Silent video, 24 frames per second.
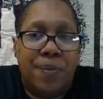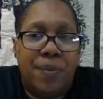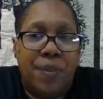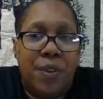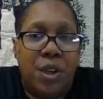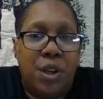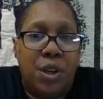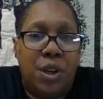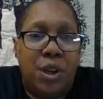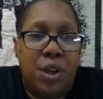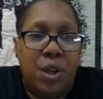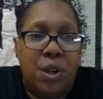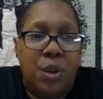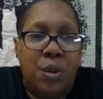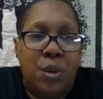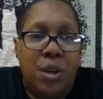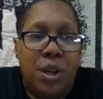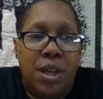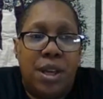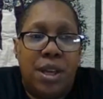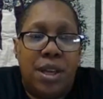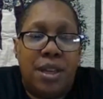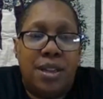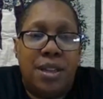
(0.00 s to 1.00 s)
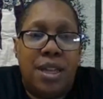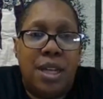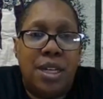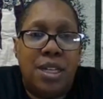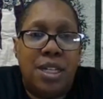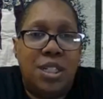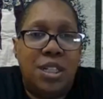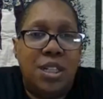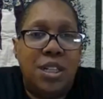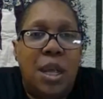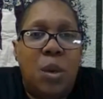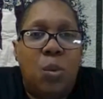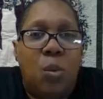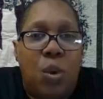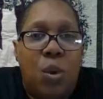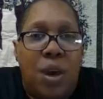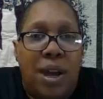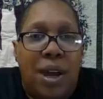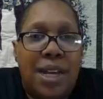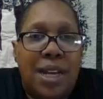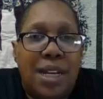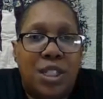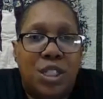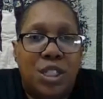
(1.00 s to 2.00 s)
you know they
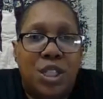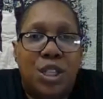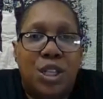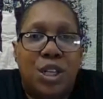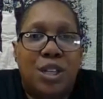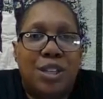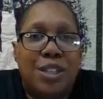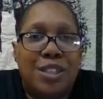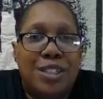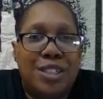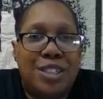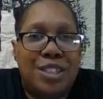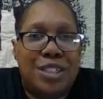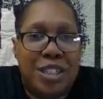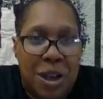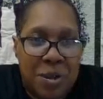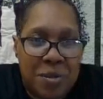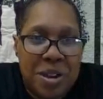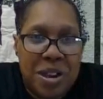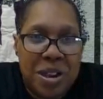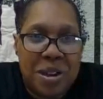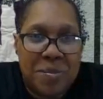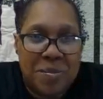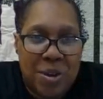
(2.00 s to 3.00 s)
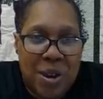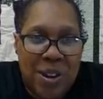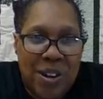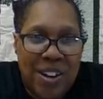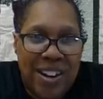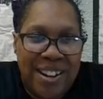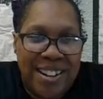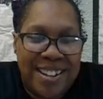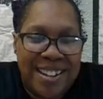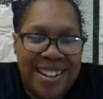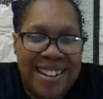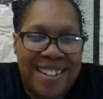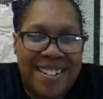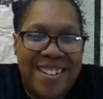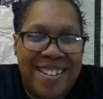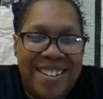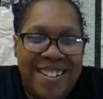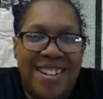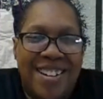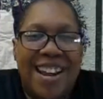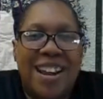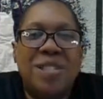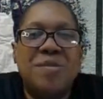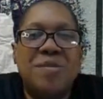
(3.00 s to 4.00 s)
want to get to the sewing part,
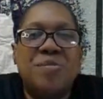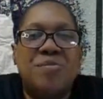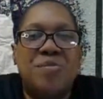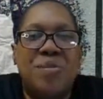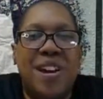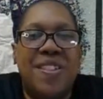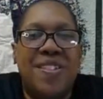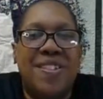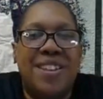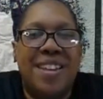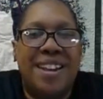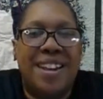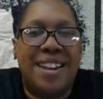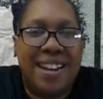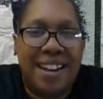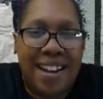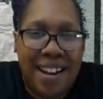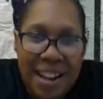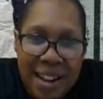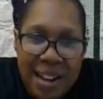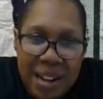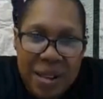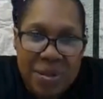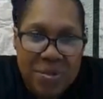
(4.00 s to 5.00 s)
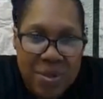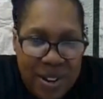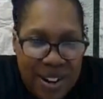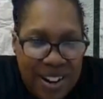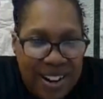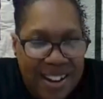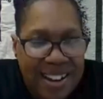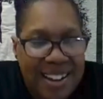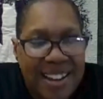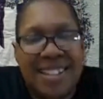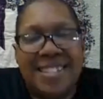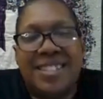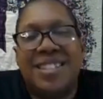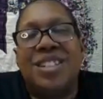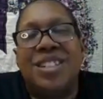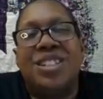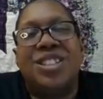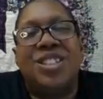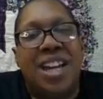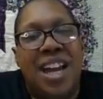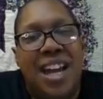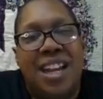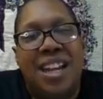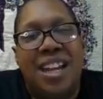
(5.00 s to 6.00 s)
right? But the cutting part is a
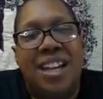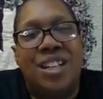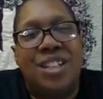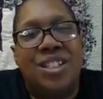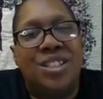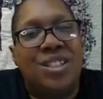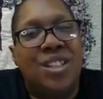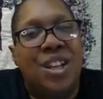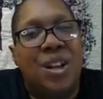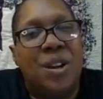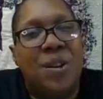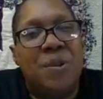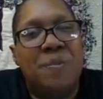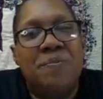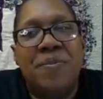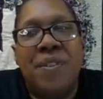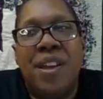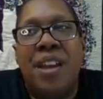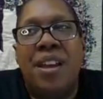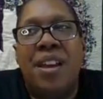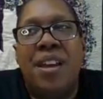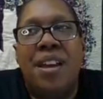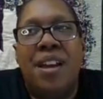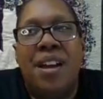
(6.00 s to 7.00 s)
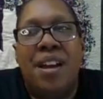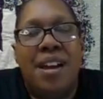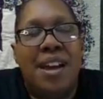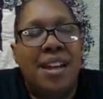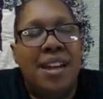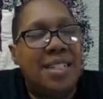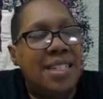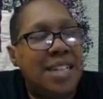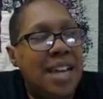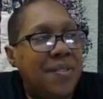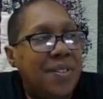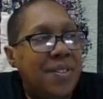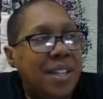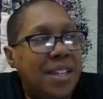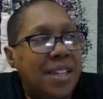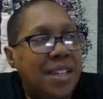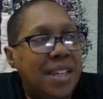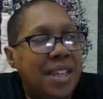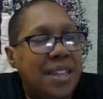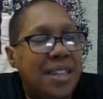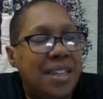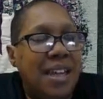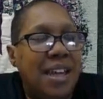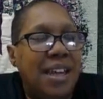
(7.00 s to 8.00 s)
challenge. So I
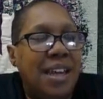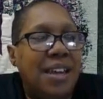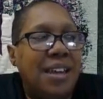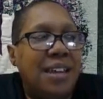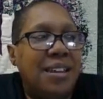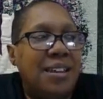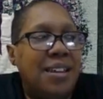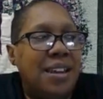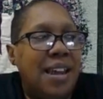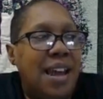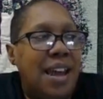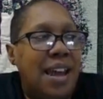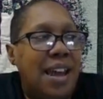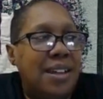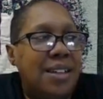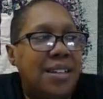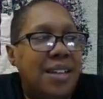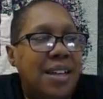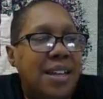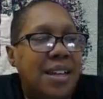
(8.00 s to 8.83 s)
definitely think that